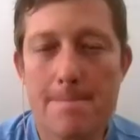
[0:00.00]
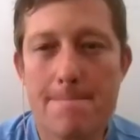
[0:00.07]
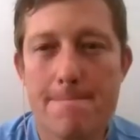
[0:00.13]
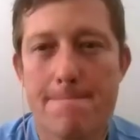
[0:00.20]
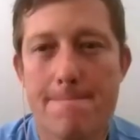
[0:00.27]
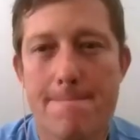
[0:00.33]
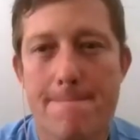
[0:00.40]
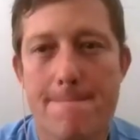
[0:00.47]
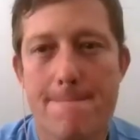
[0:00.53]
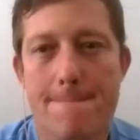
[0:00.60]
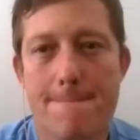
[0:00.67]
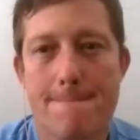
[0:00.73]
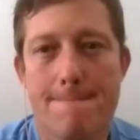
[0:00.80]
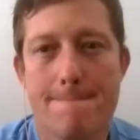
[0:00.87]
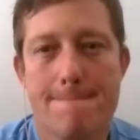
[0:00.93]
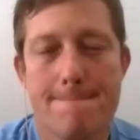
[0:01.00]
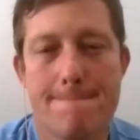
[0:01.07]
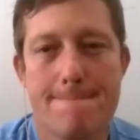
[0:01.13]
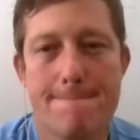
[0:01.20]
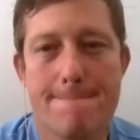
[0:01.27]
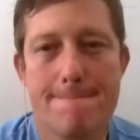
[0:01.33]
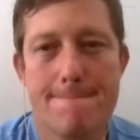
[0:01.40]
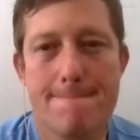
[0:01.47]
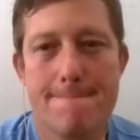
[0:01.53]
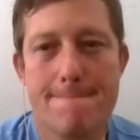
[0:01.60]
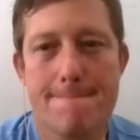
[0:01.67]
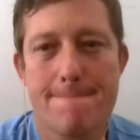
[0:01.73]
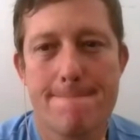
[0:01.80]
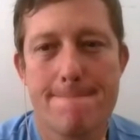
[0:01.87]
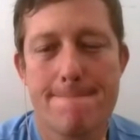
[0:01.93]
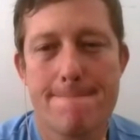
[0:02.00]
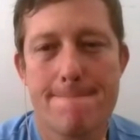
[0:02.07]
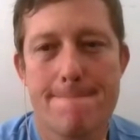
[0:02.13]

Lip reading: No words are spoken by the person on screen.